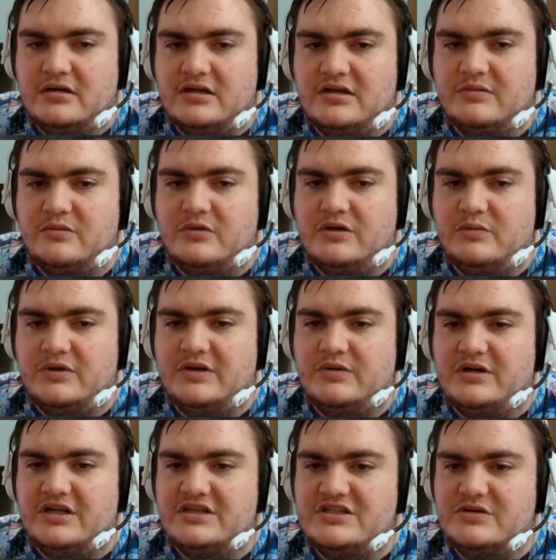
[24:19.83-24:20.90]
Well, we
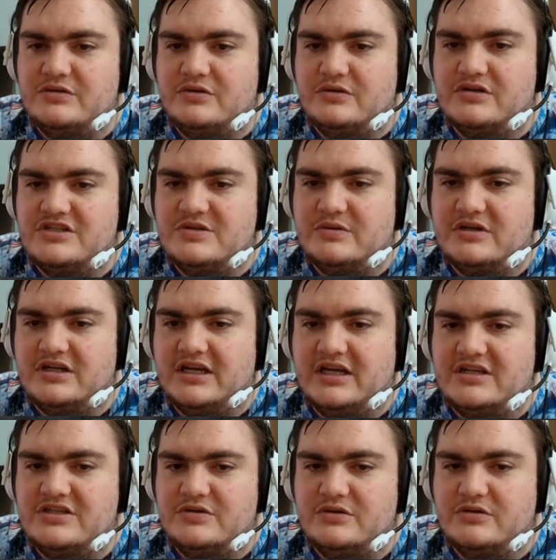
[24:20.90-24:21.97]
wanted 2 doors, so we're going to
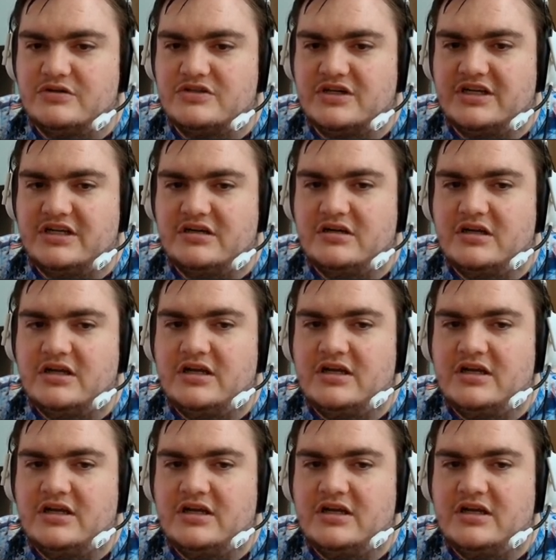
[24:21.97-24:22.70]
add 2 doors right here.